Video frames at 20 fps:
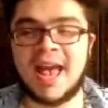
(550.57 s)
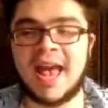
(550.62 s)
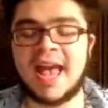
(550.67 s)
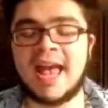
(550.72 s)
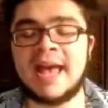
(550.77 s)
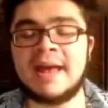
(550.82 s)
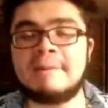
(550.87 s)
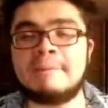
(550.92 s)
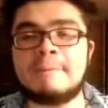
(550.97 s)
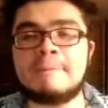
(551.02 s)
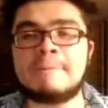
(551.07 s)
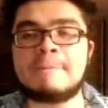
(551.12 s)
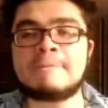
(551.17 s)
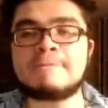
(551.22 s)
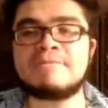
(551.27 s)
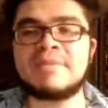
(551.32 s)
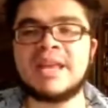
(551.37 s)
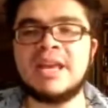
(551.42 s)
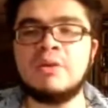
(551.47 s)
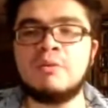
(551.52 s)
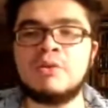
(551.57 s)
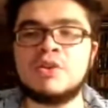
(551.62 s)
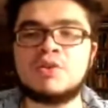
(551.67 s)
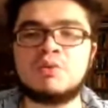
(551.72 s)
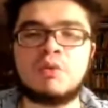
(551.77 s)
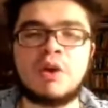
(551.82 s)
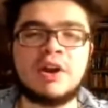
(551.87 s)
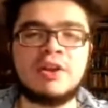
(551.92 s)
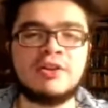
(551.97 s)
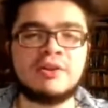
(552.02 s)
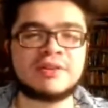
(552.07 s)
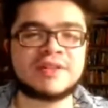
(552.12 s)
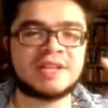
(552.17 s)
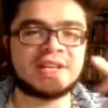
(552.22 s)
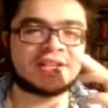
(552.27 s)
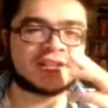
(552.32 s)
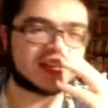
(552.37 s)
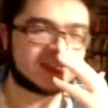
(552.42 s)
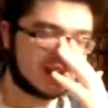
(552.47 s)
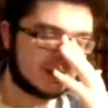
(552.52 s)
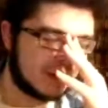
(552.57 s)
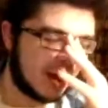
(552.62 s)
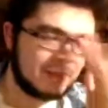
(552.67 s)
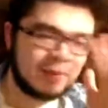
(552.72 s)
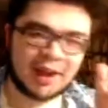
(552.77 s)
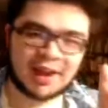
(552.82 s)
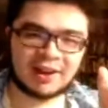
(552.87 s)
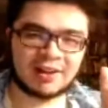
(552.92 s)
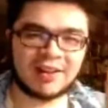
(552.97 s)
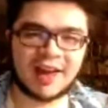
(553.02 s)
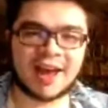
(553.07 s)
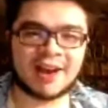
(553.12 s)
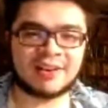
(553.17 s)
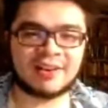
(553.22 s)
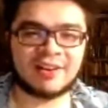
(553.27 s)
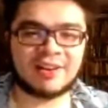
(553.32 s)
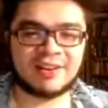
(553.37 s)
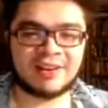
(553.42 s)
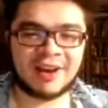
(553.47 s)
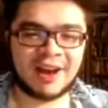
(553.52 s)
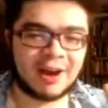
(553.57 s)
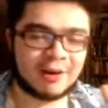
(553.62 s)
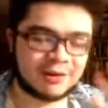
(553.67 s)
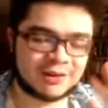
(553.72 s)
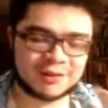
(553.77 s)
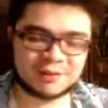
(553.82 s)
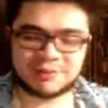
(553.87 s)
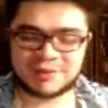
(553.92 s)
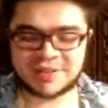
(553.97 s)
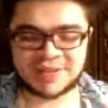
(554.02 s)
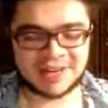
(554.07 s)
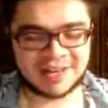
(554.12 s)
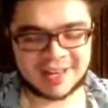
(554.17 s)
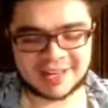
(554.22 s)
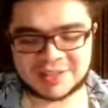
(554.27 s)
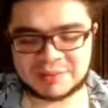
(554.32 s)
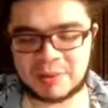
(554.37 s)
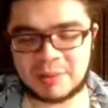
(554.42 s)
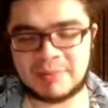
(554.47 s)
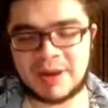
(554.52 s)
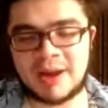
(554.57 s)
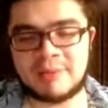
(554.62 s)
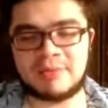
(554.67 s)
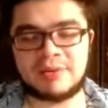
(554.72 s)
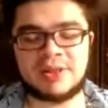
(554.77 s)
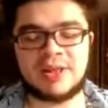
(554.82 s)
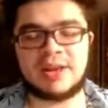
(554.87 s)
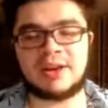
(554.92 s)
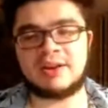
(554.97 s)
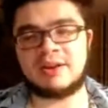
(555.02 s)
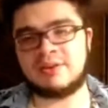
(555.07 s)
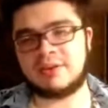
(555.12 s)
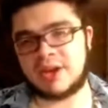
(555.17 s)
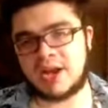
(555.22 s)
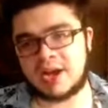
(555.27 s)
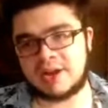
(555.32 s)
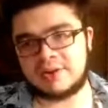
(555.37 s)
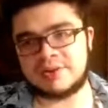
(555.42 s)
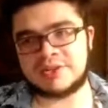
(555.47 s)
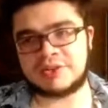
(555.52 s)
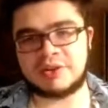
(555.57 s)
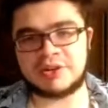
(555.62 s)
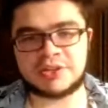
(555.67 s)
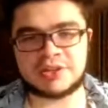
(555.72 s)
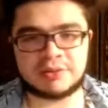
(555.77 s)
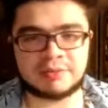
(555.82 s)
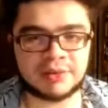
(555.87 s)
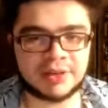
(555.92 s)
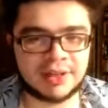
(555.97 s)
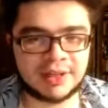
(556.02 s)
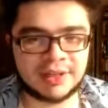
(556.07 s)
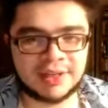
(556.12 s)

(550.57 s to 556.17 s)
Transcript: And it was one of those hits, because I'm not going to lie to y'all. I was sitting next to my mom. We're like, oh God, here's Grisham.